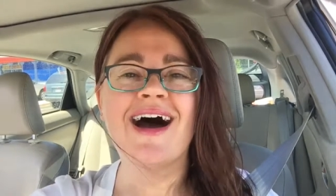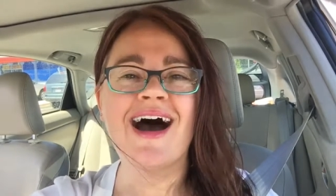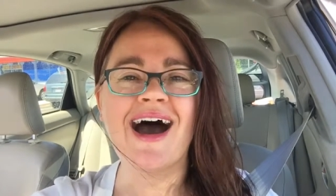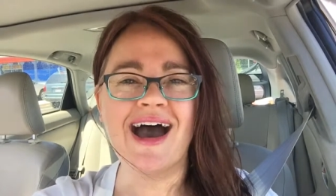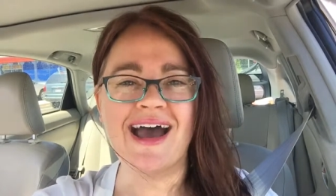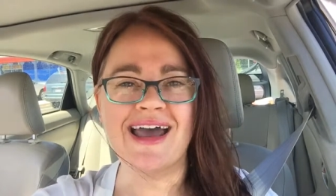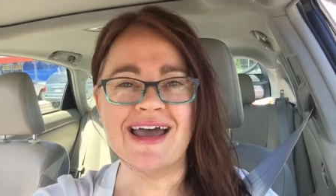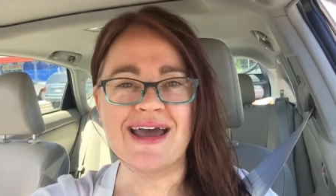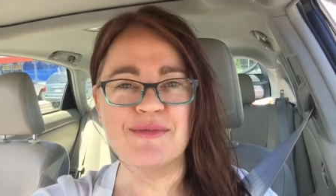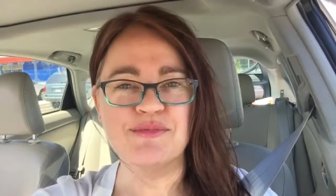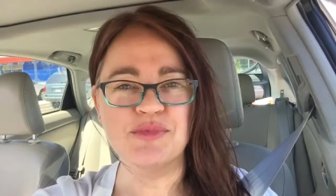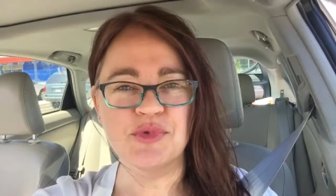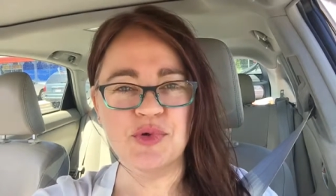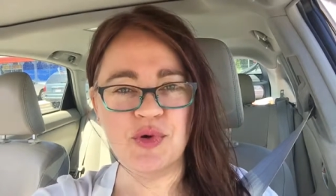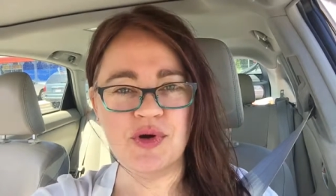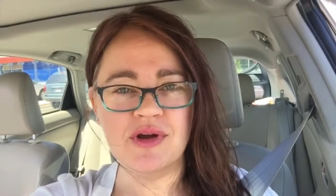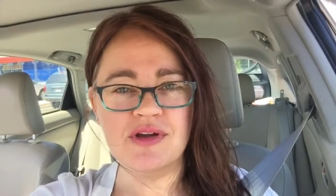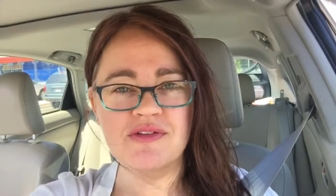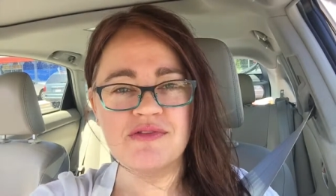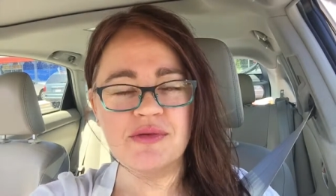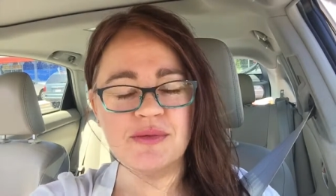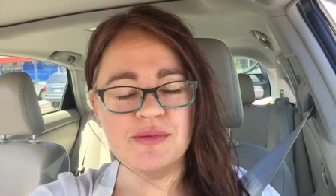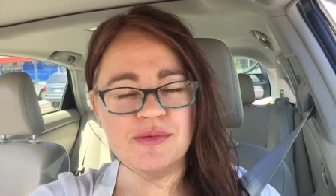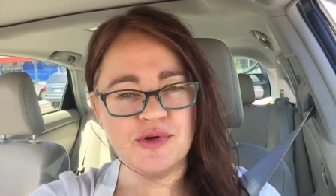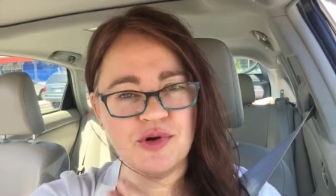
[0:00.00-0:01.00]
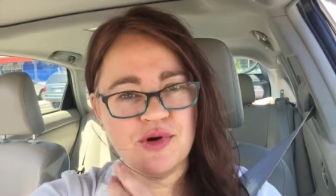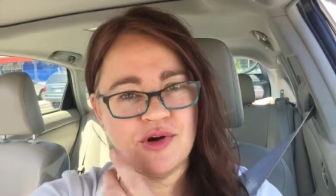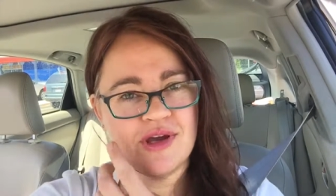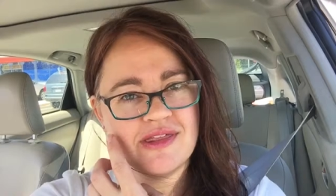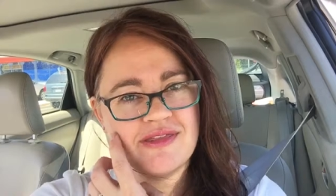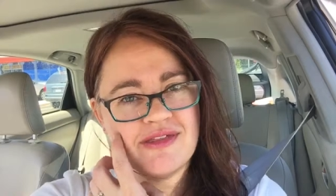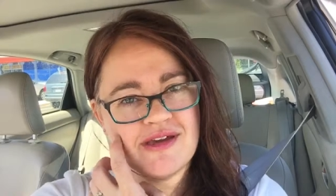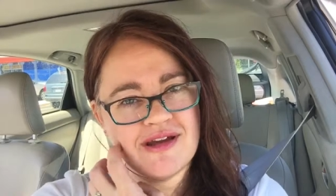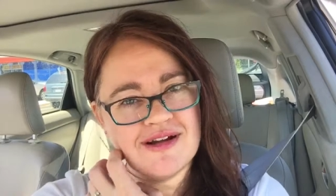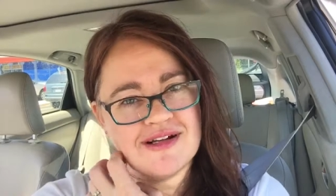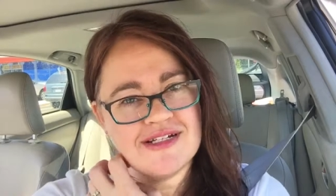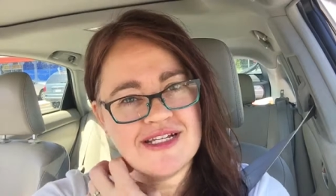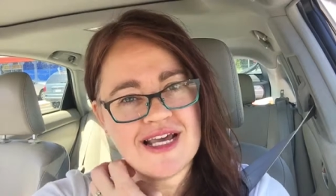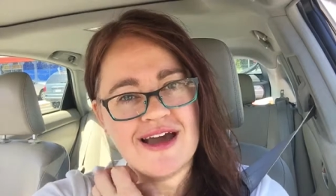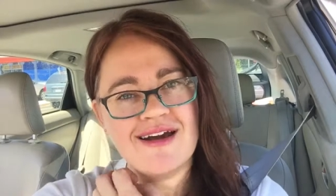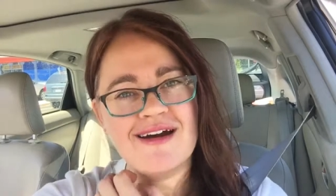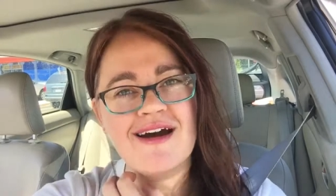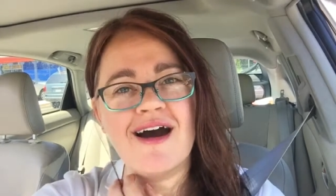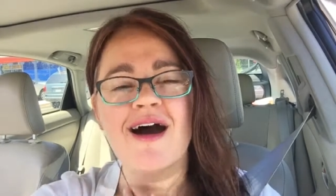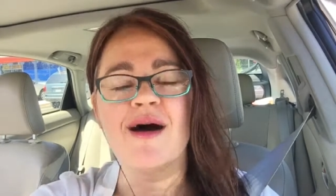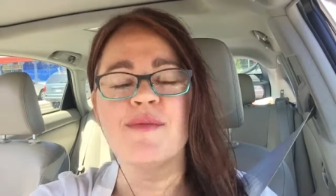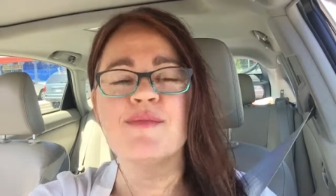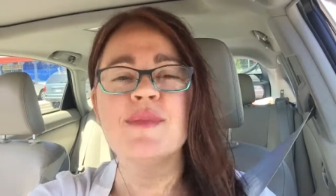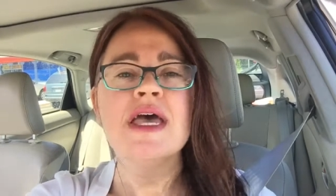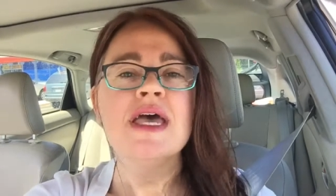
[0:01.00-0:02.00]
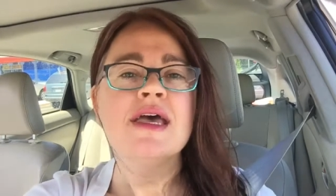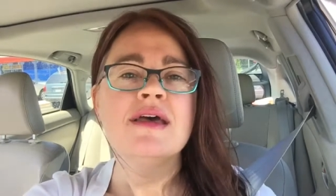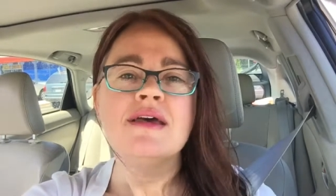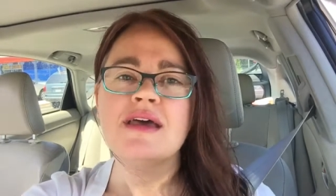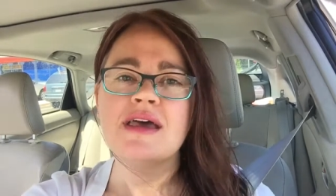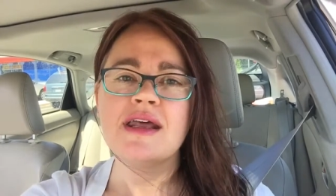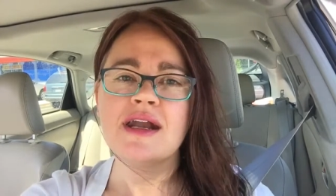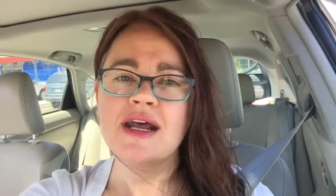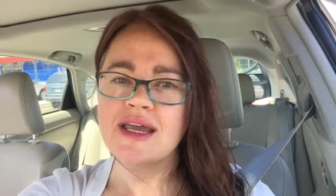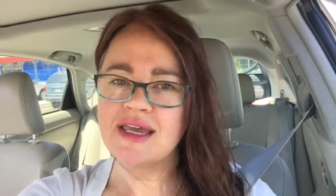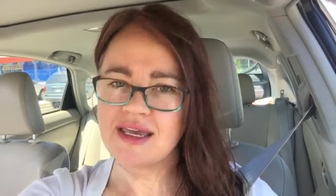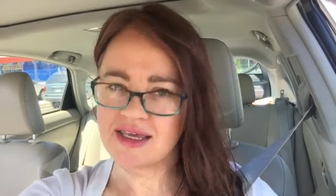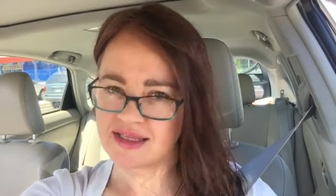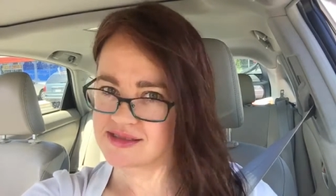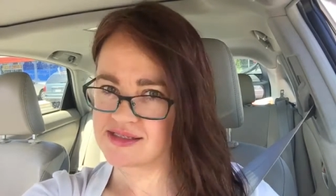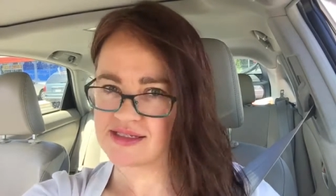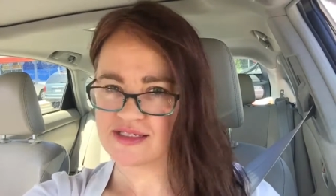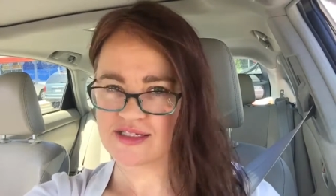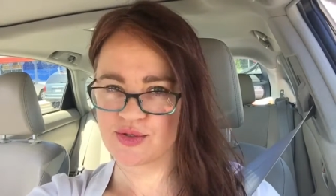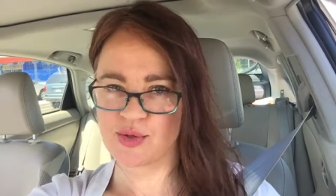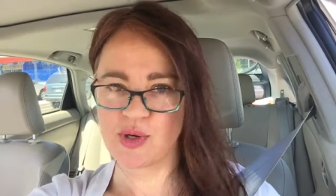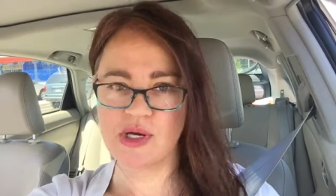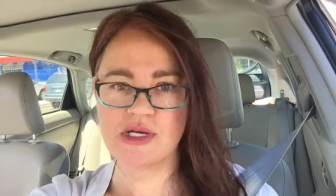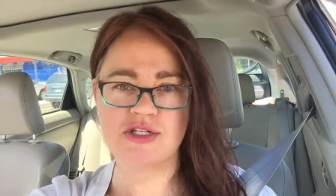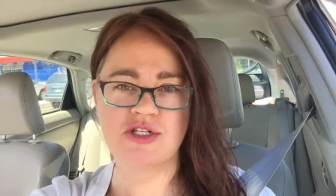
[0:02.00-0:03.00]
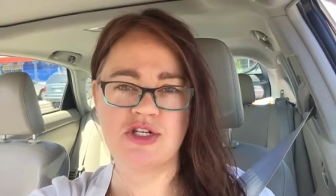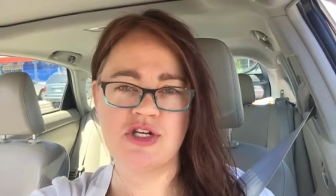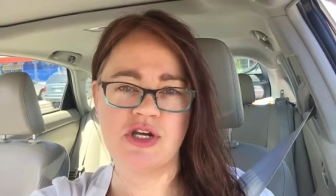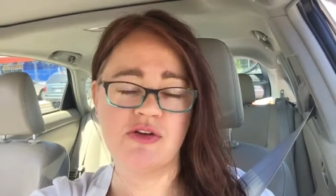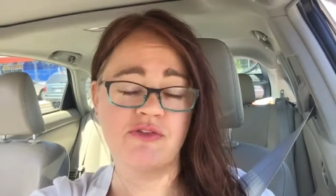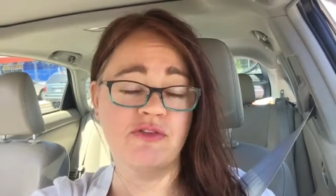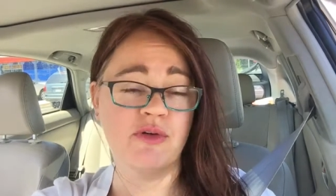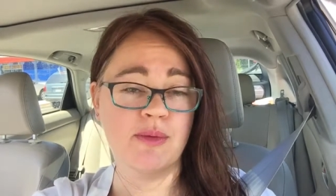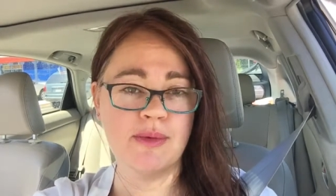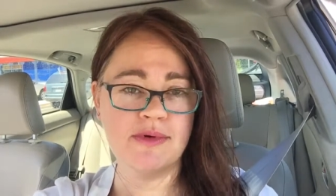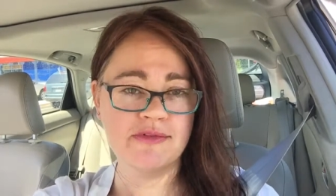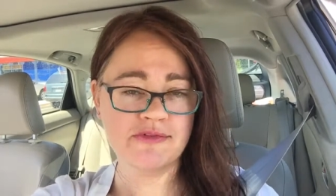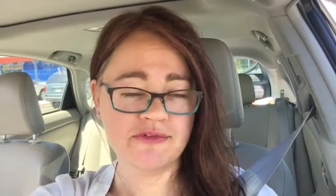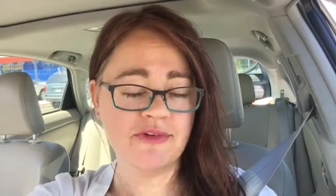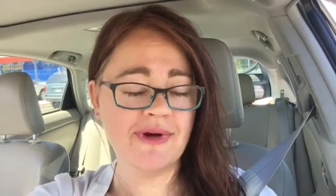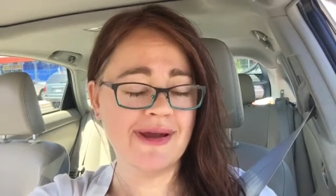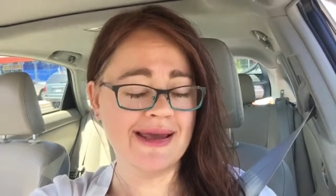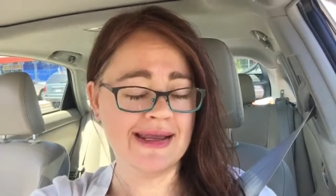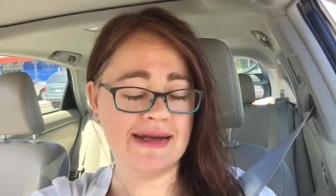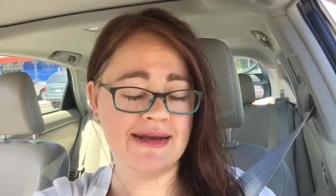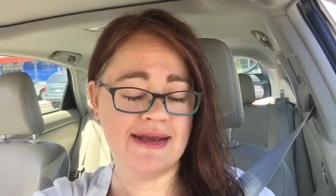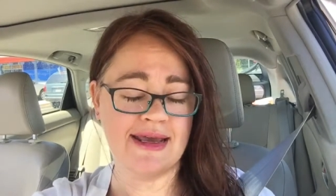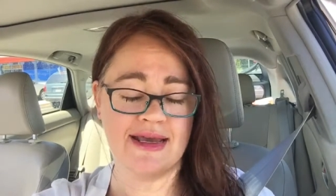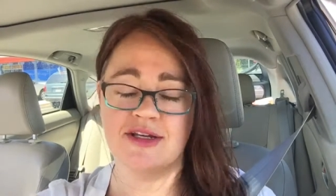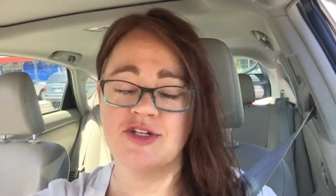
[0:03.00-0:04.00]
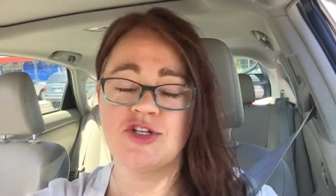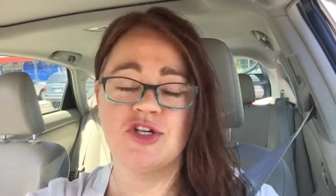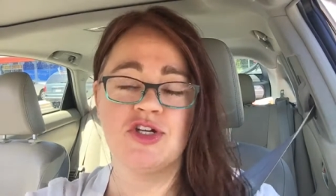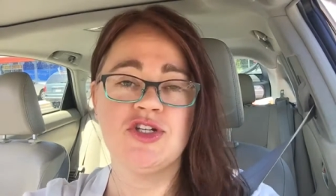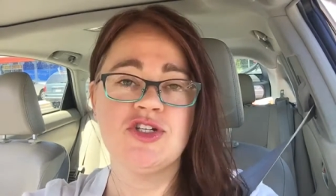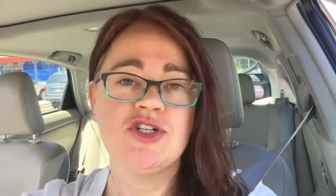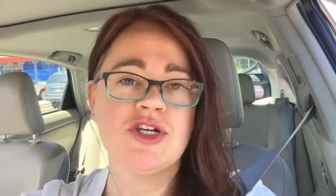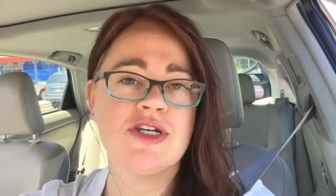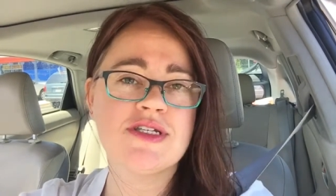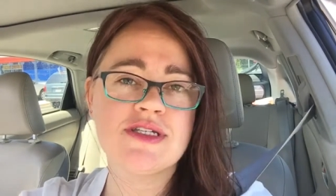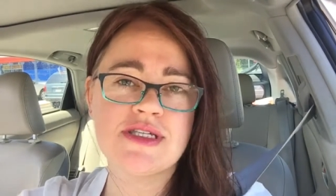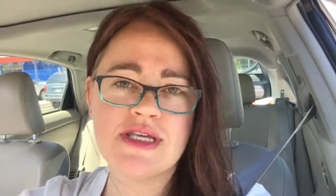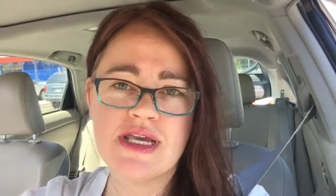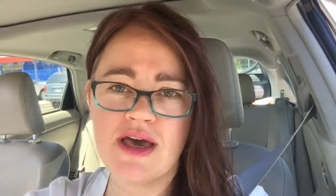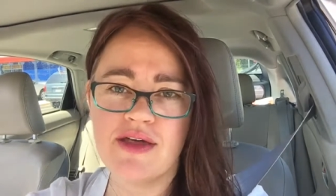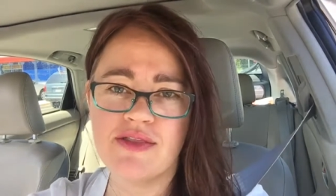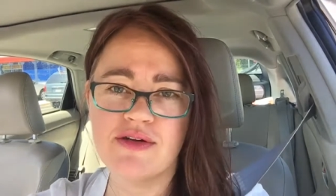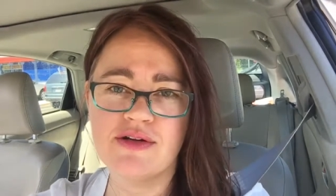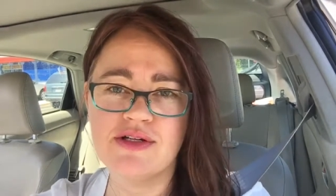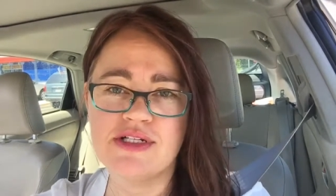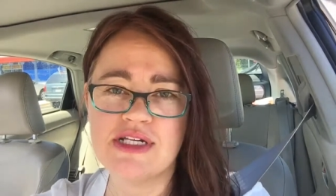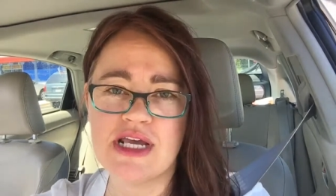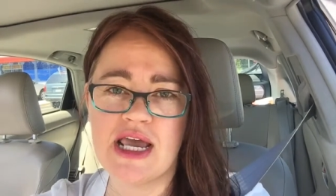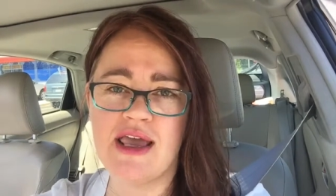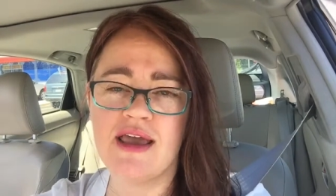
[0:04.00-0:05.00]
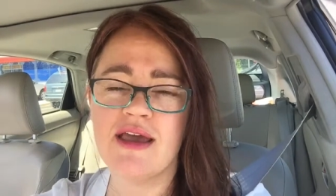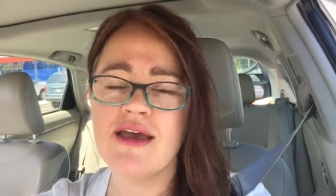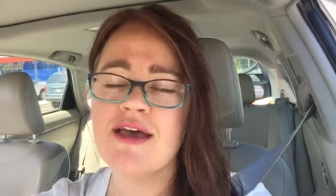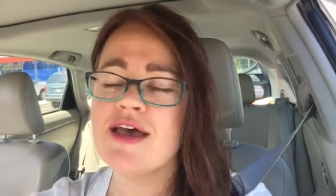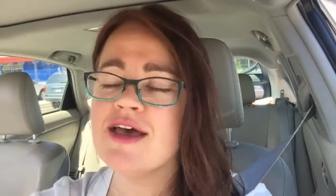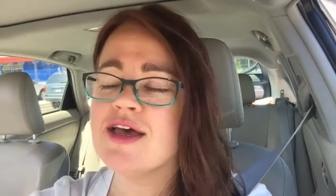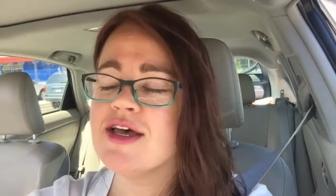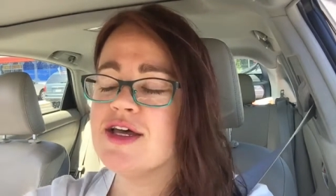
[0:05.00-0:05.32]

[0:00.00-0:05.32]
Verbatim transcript: Hi, I'm Lori from Lori Thayer dot com, and I had this question from a friend actually just the other day.